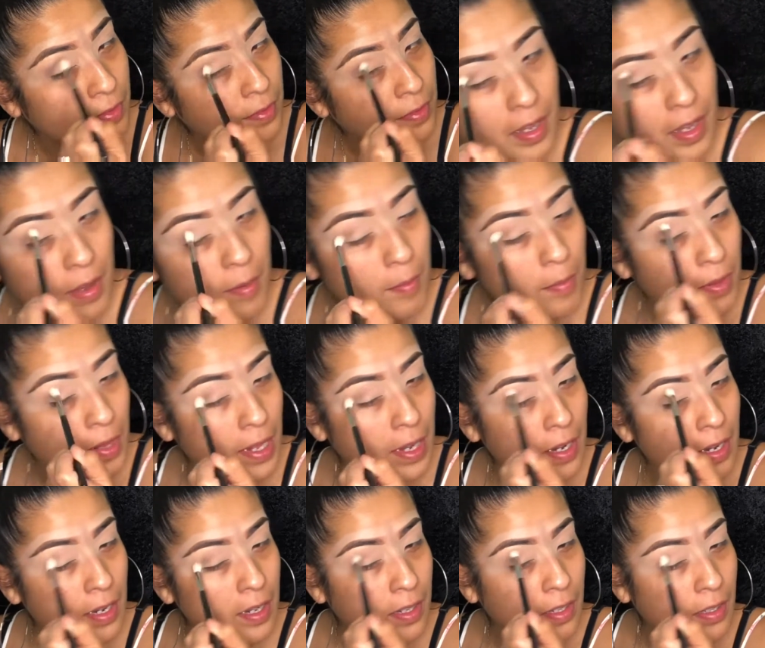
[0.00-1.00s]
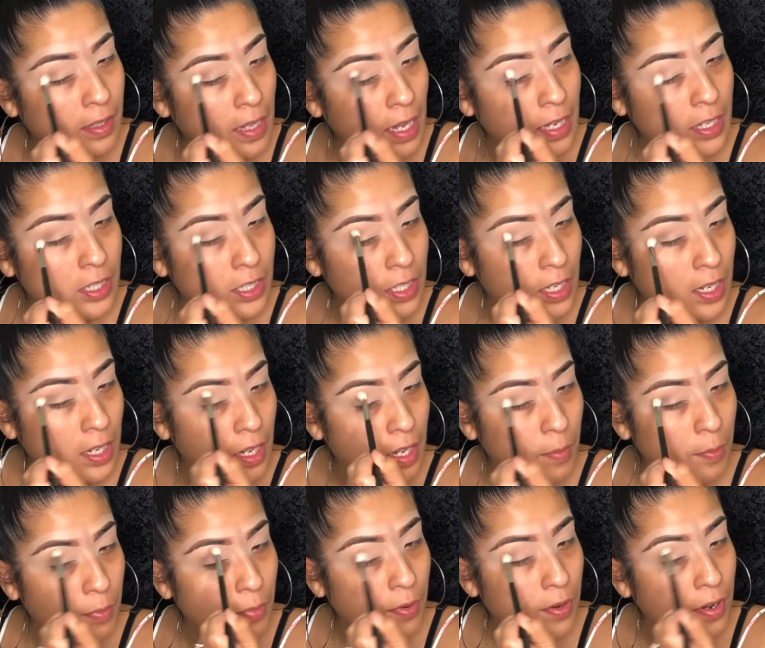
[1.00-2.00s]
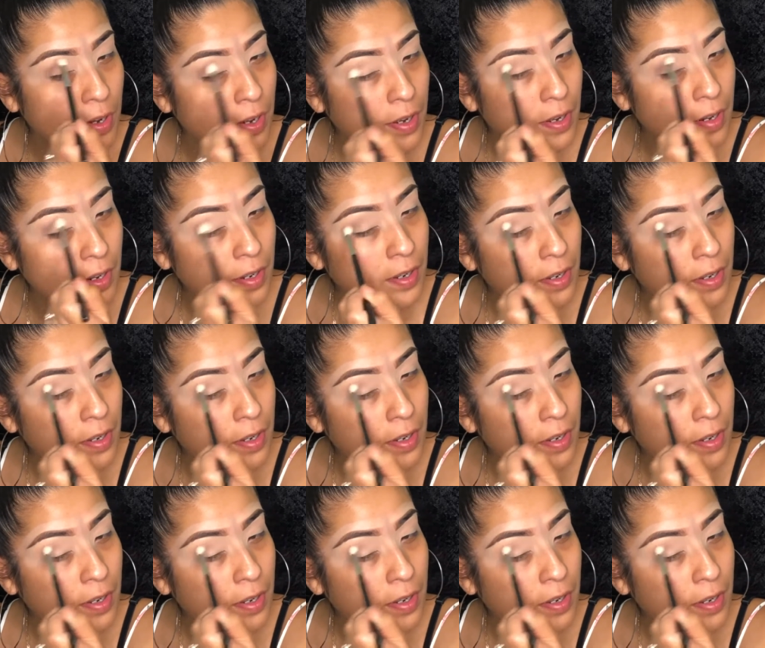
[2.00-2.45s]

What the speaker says: And I'm blending that shade upward.